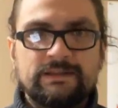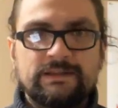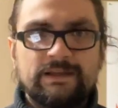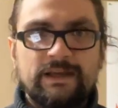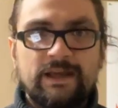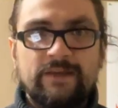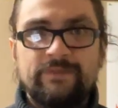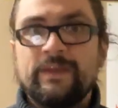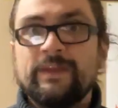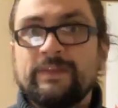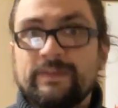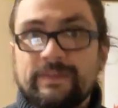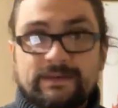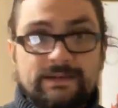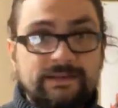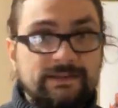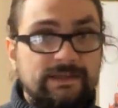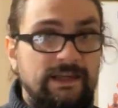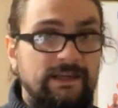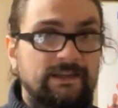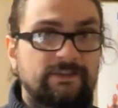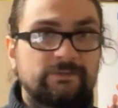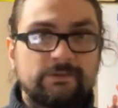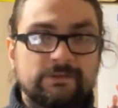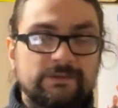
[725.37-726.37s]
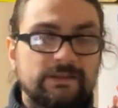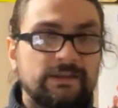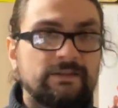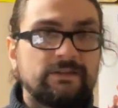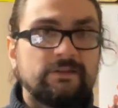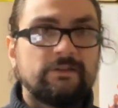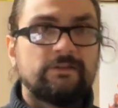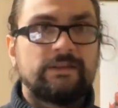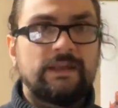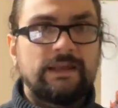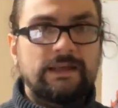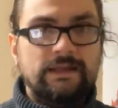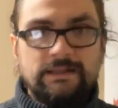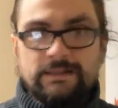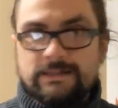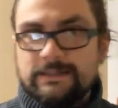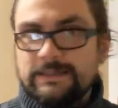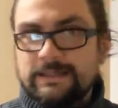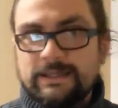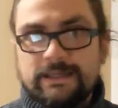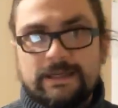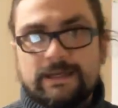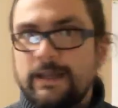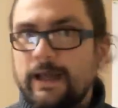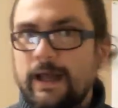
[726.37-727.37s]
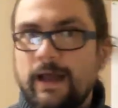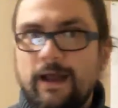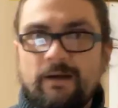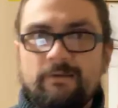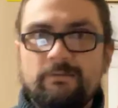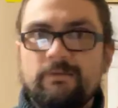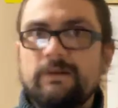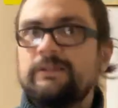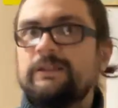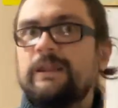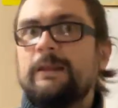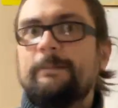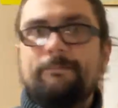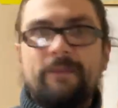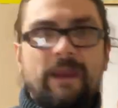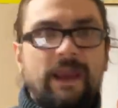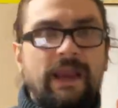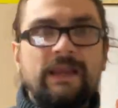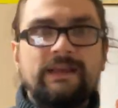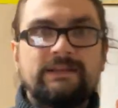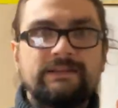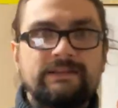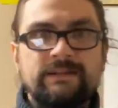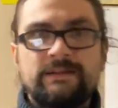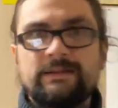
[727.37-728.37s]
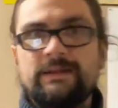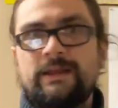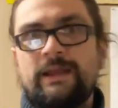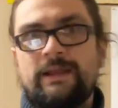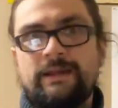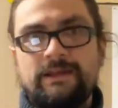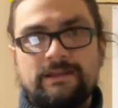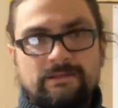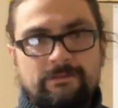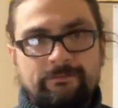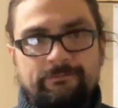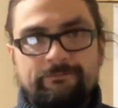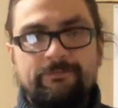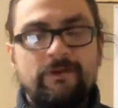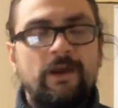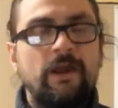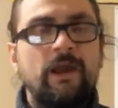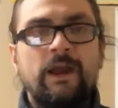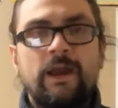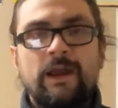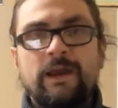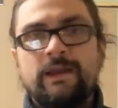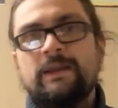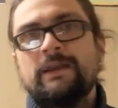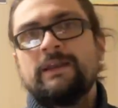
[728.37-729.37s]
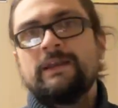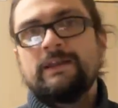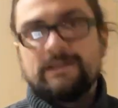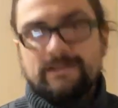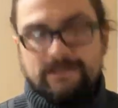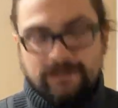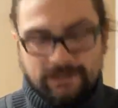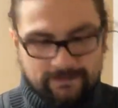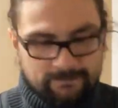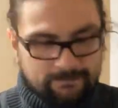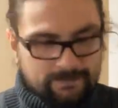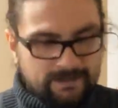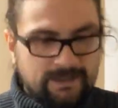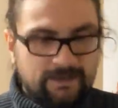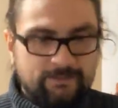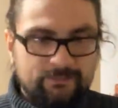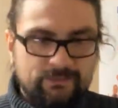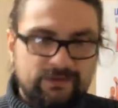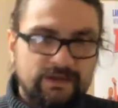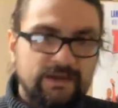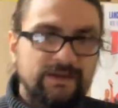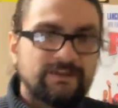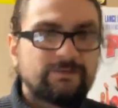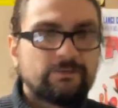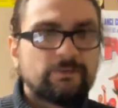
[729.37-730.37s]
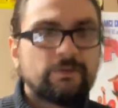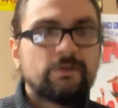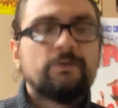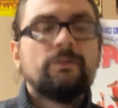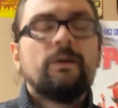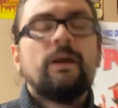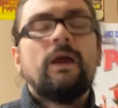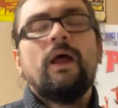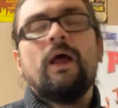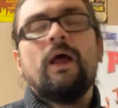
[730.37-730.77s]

And then guess what they do? They clean it up and they paint it and it's fine, and then it becomes a nice room.